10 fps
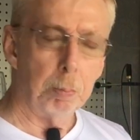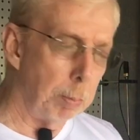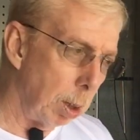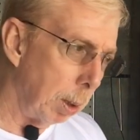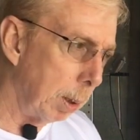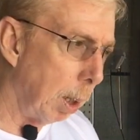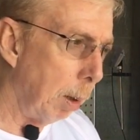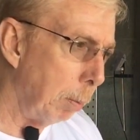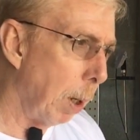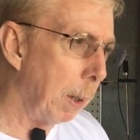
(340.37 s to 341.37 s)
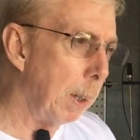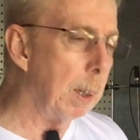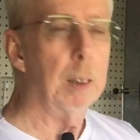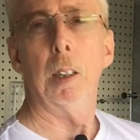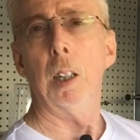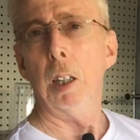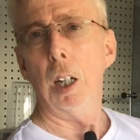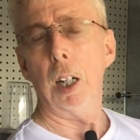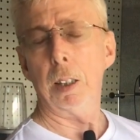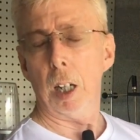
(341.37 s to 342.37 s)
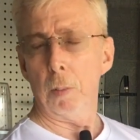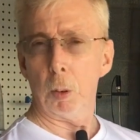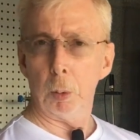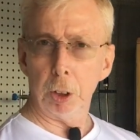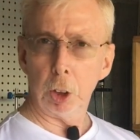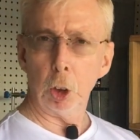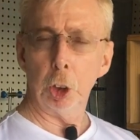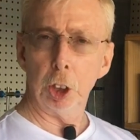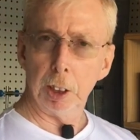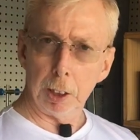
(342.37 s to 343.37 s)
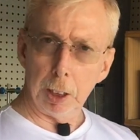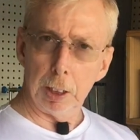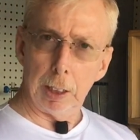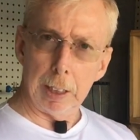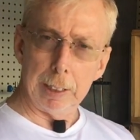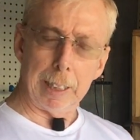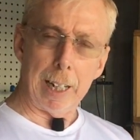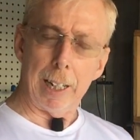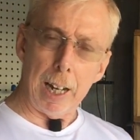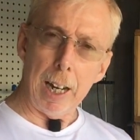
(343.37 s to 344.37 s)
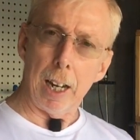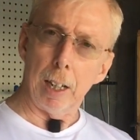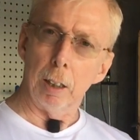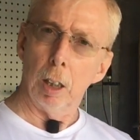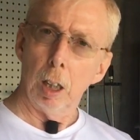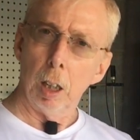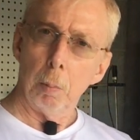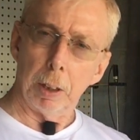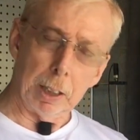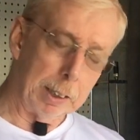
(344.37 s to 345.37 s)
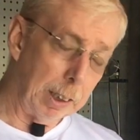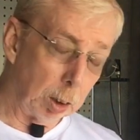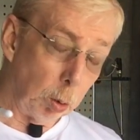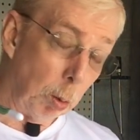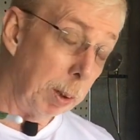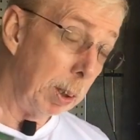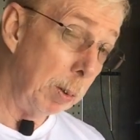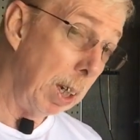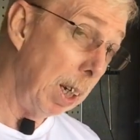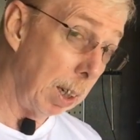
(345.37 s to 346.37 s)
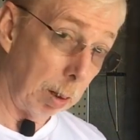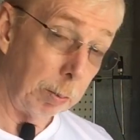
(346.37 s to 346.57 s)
But I think a time for resurgence is at hand, because here's what we do now.